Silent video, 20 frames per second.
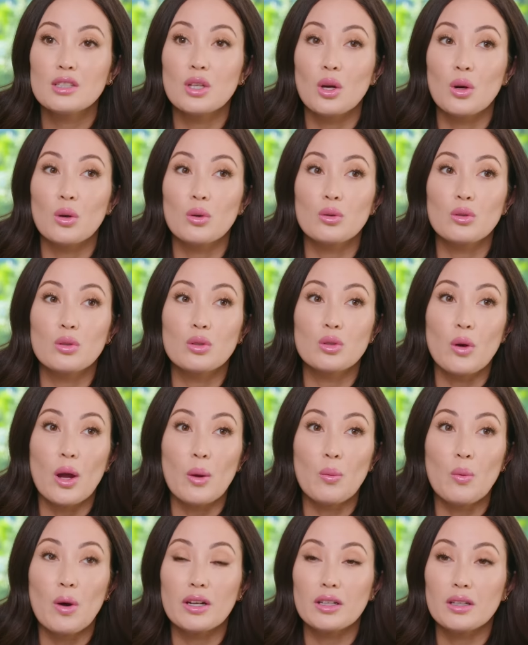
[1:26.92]
So do
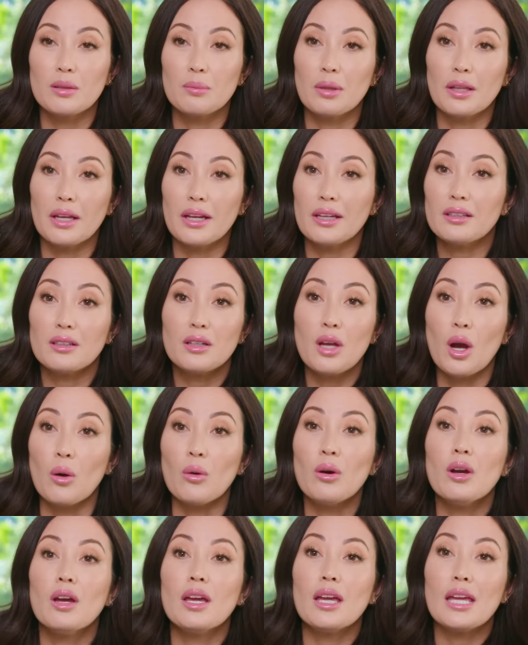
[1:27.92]
I wanna complain?
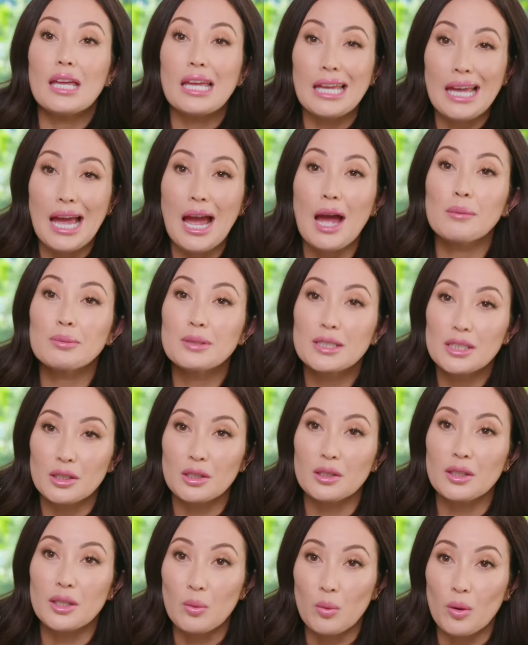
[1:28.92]
No, it
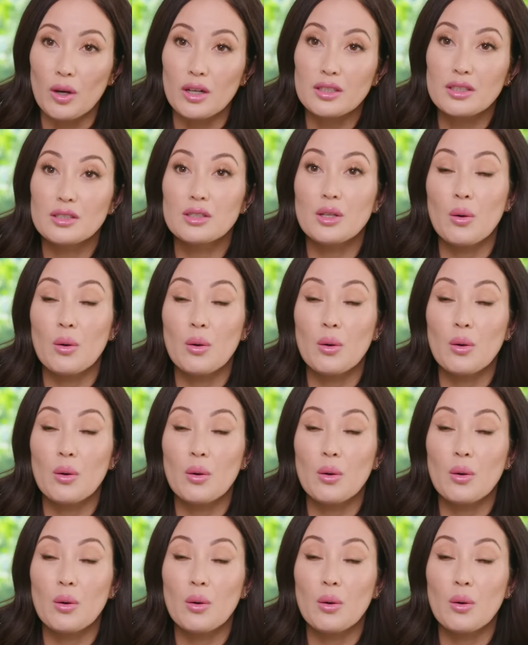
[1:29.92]
absolutely worked.